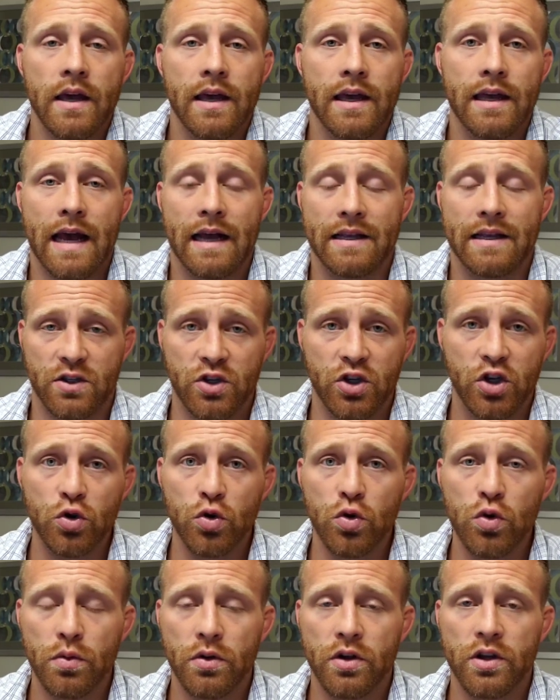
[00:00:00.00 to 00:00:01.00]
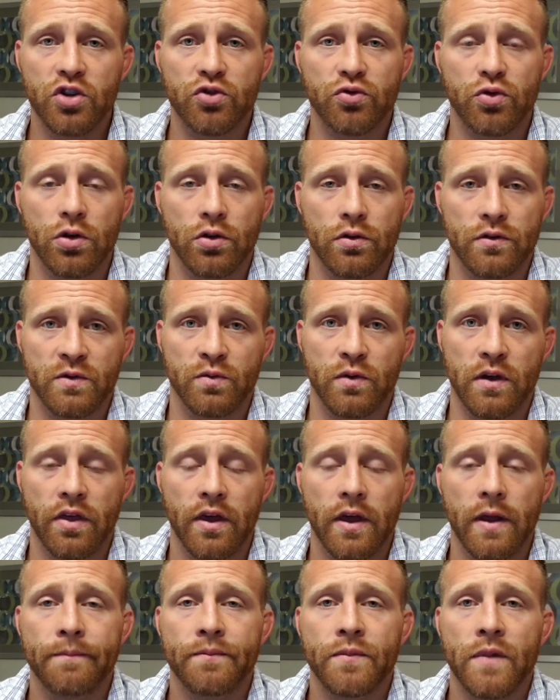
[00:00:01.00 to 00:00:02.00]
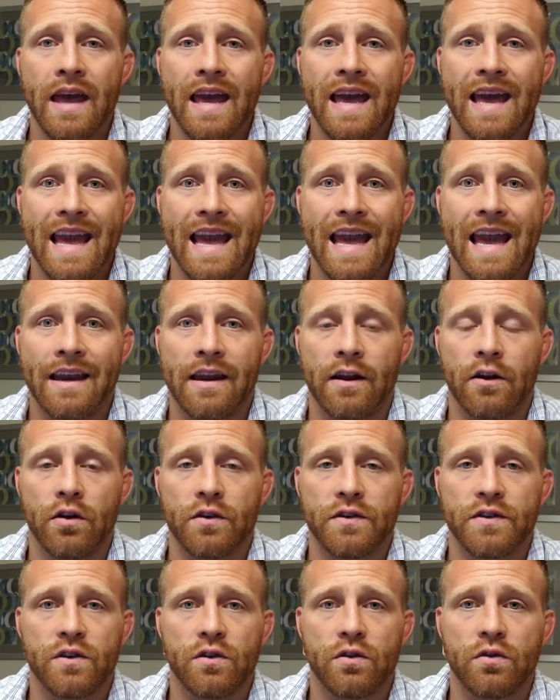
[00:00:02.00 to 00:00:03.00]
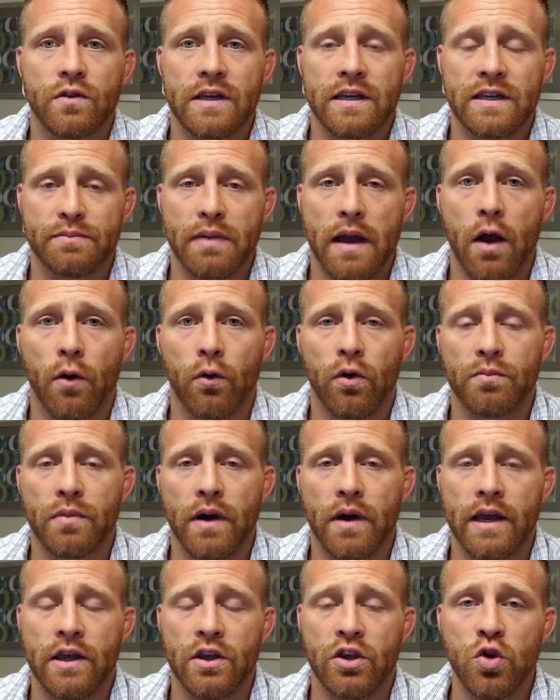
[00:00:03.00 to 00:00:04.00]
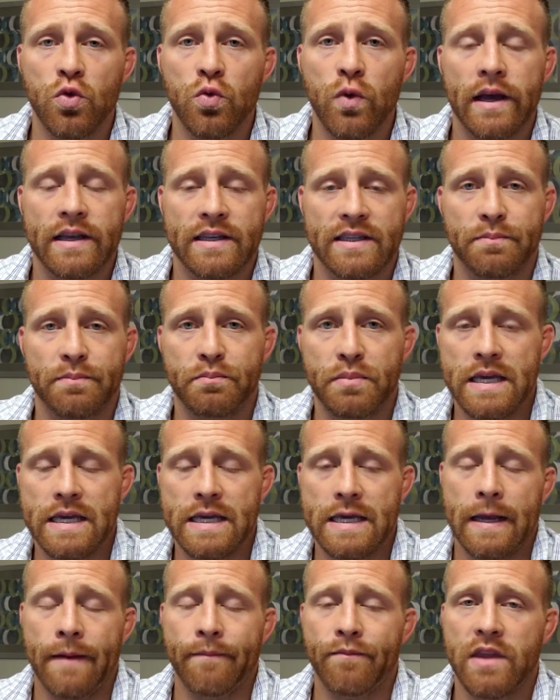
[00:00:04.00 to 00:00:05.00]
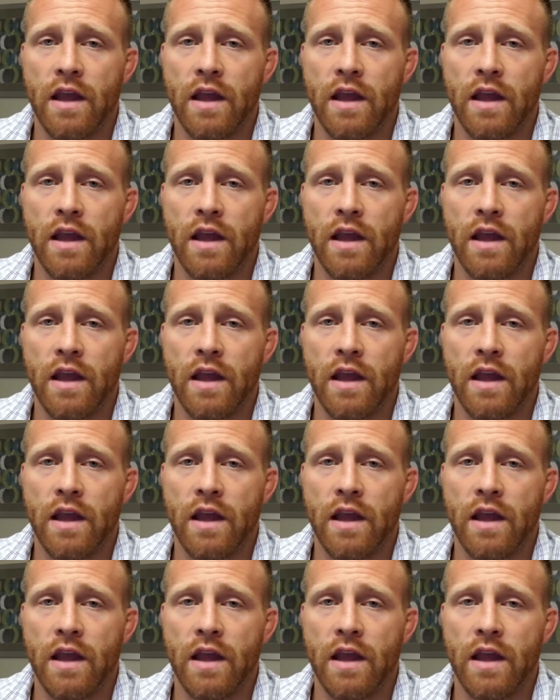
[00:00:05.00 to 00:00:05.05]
It has 2 controllers with it, and it also is powered by USB.